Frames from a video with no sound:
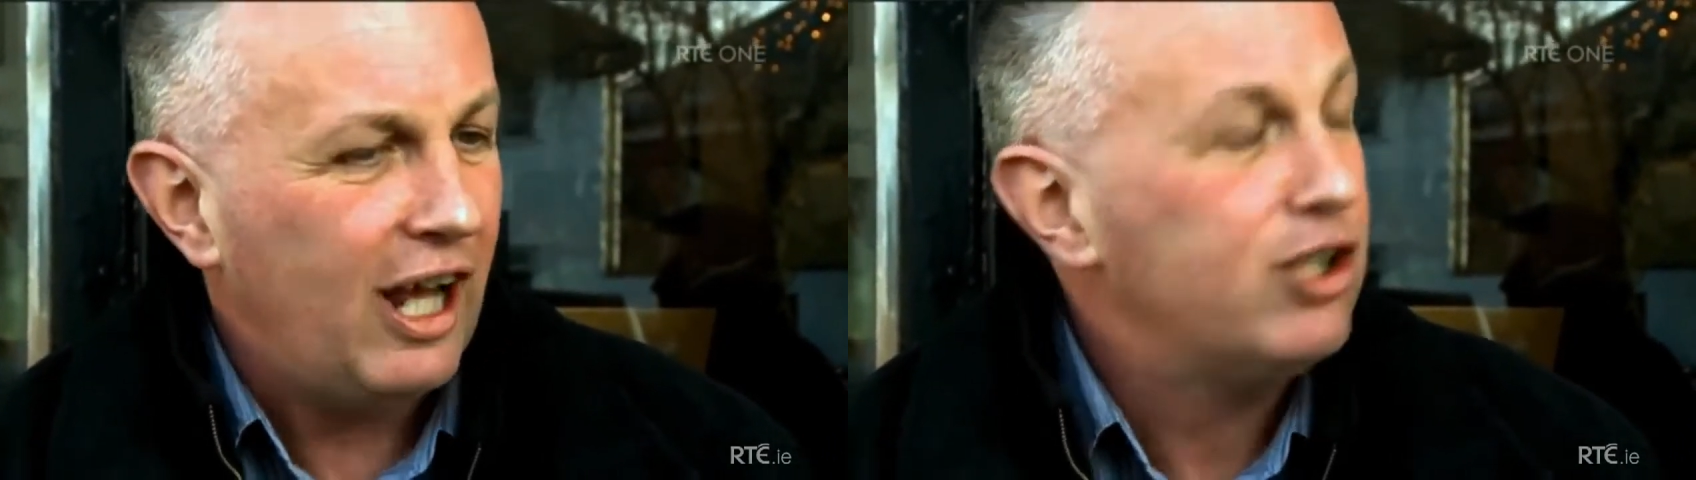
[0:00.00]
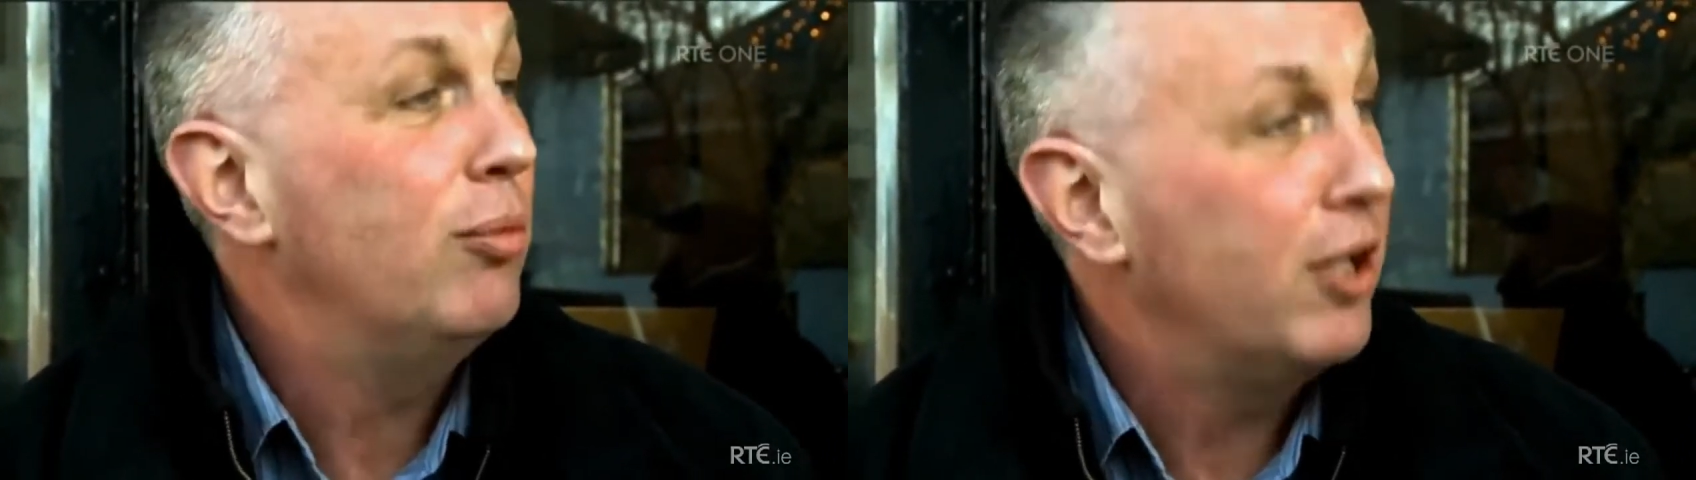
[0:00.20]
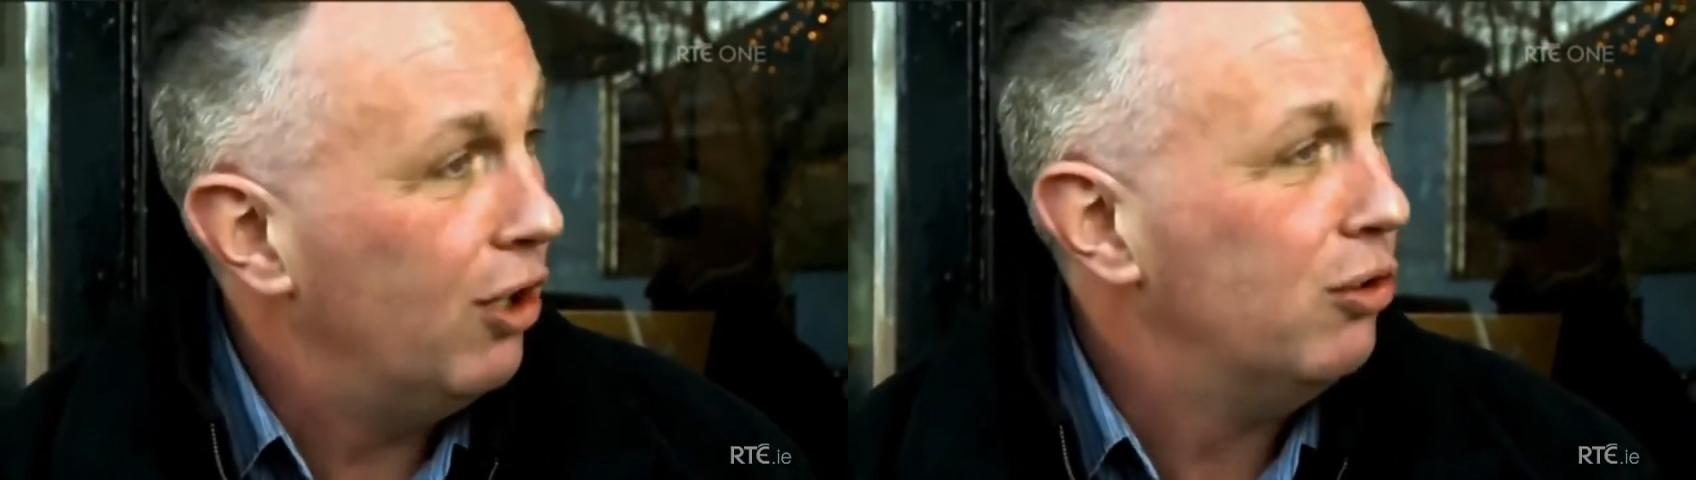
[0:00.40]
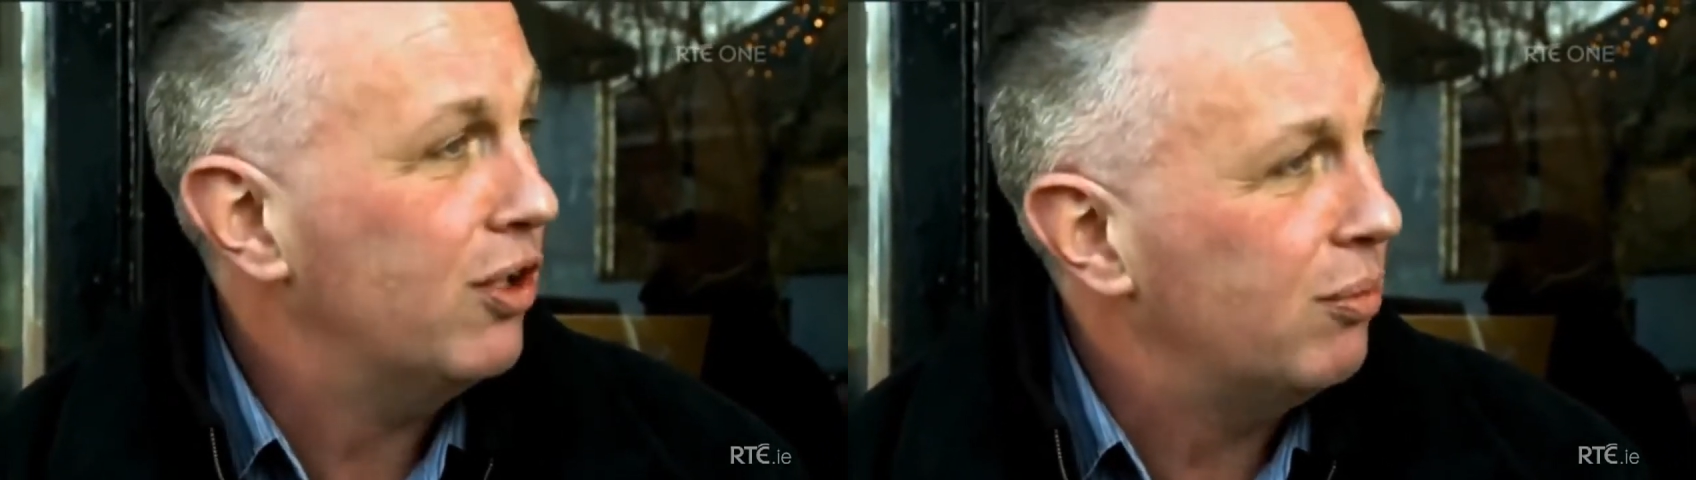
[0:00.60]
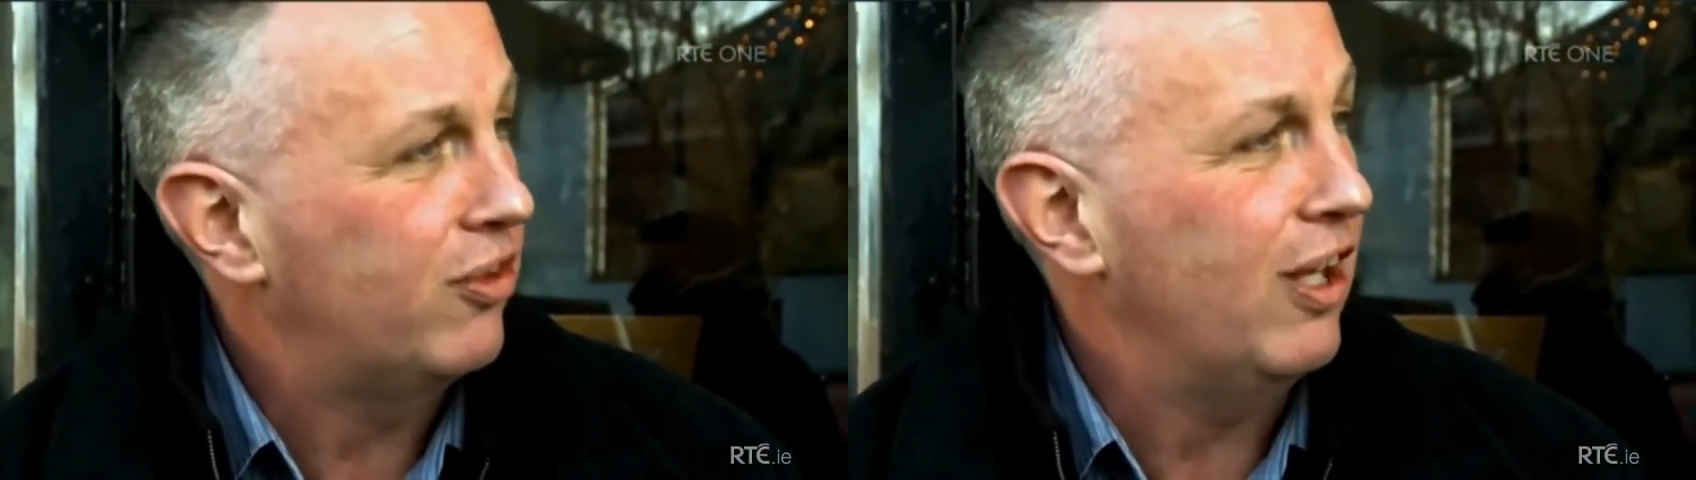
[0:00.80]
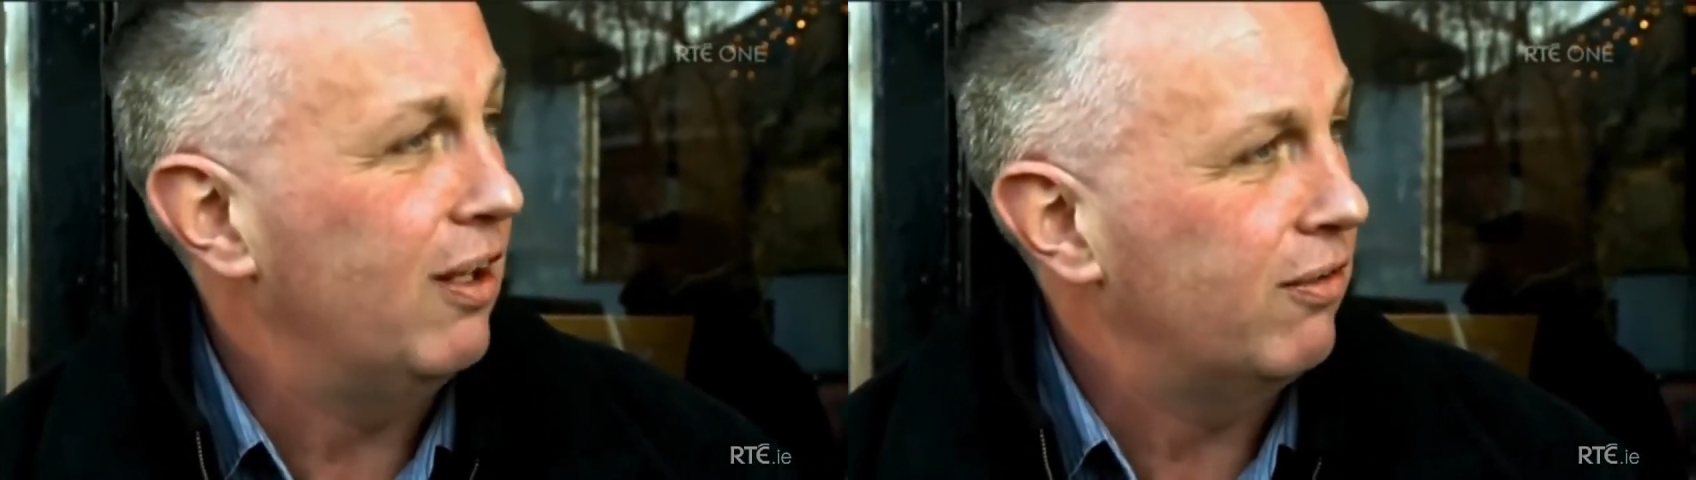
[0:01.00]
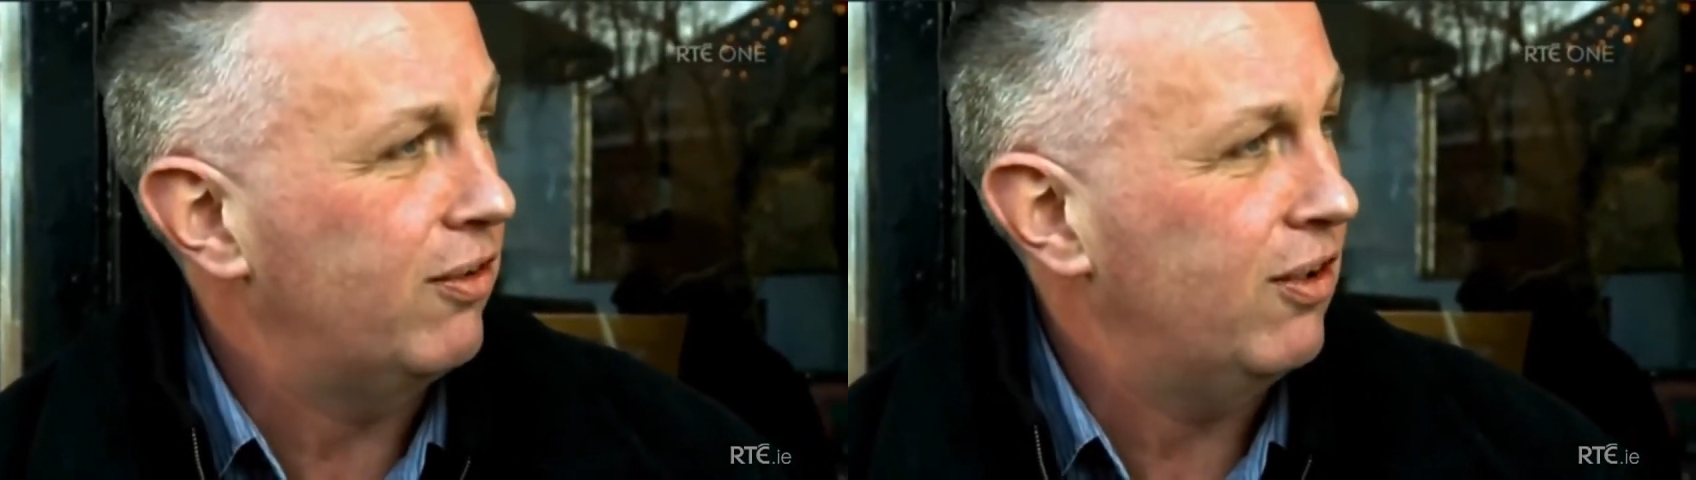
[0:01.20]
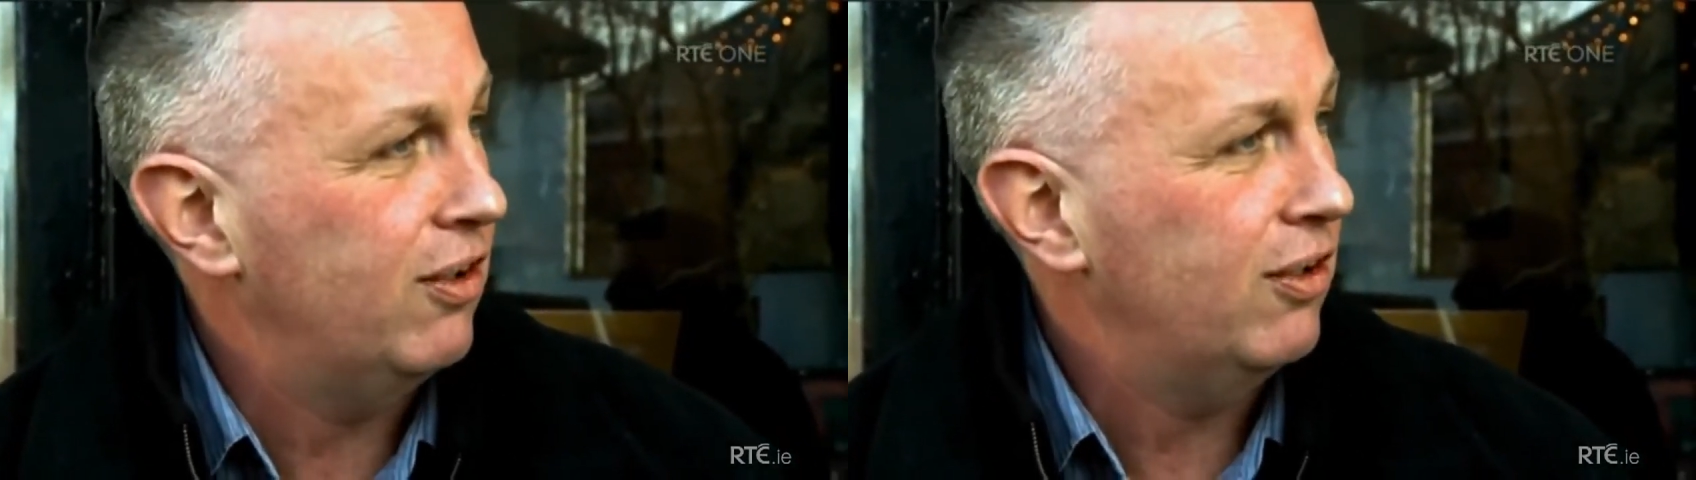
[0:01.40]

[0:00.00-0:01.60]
coming out of themselves,